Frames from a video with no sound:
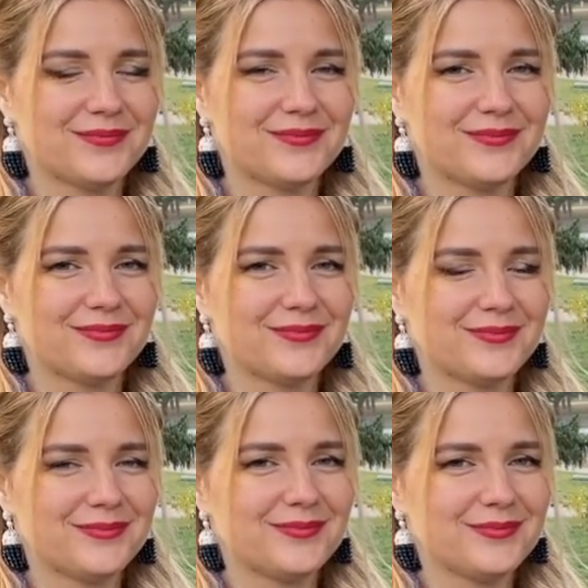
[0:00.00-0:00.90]

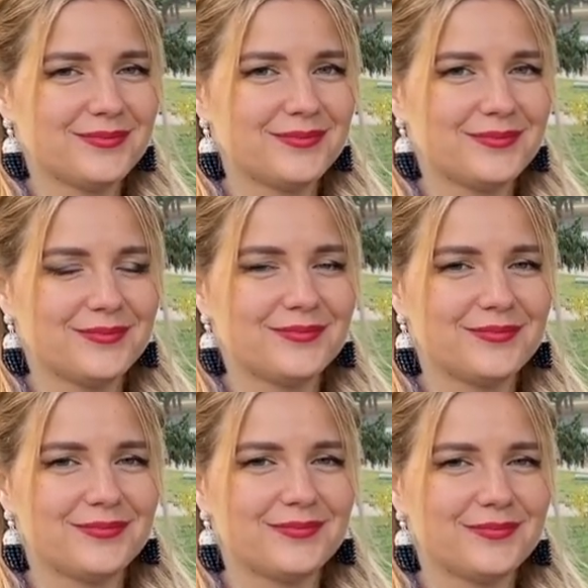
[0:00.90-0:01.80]

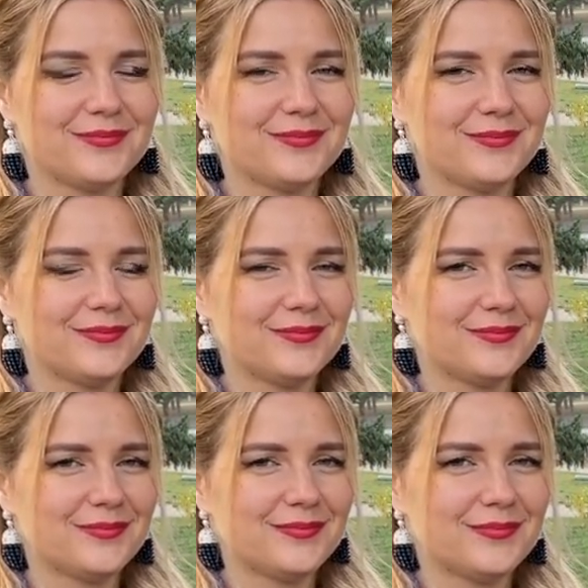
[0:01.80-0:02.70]

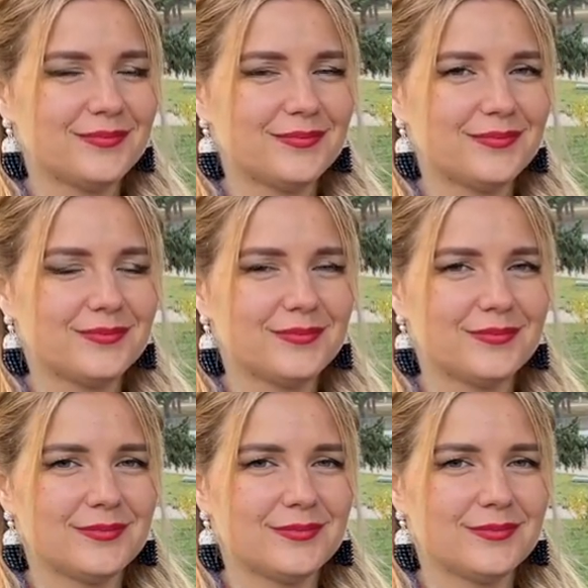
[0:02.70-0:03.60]

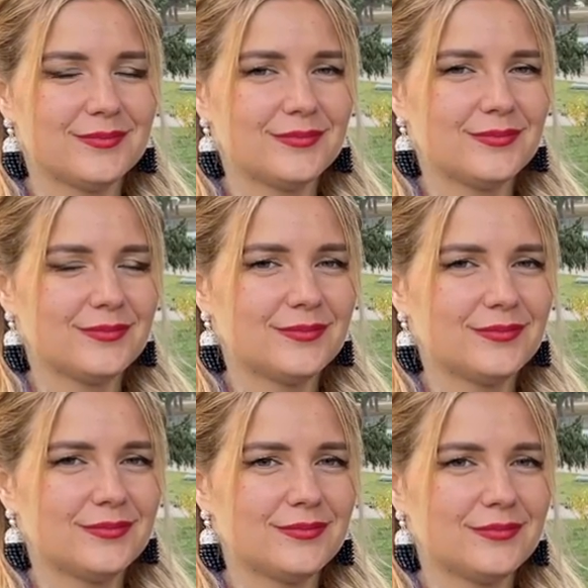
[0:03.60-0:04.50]

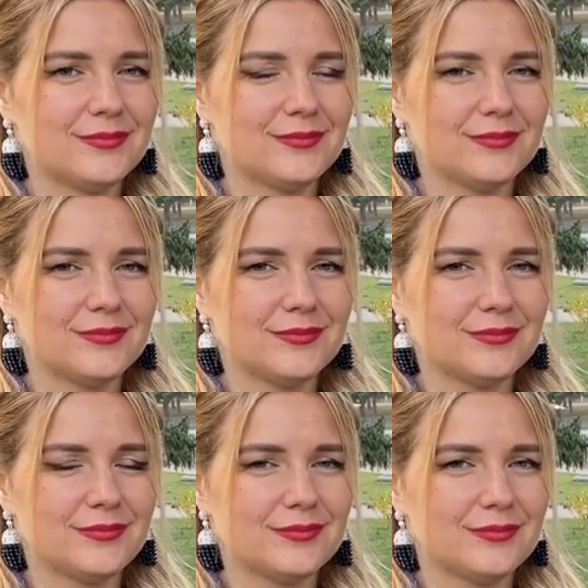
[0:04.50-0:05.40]

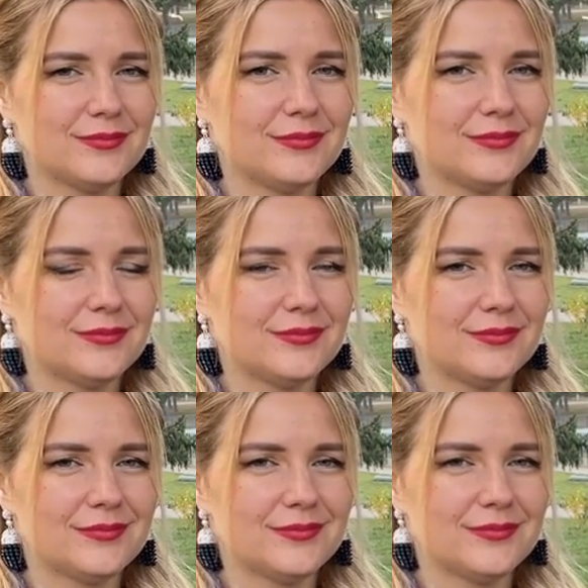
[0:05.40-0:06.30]

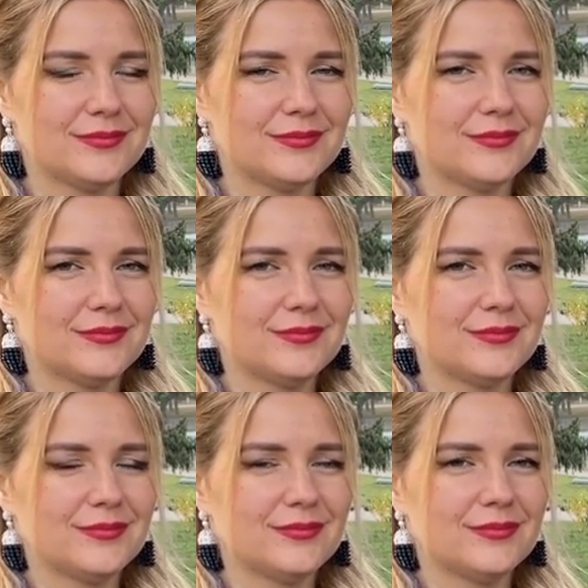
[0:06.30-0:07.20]

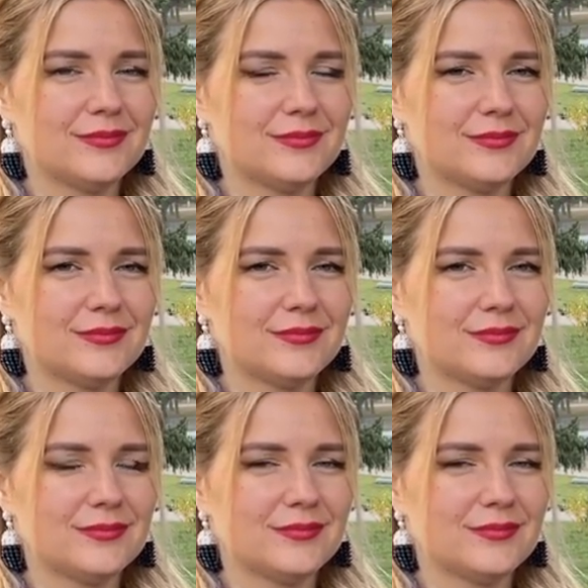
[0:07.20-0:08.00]
[no speech]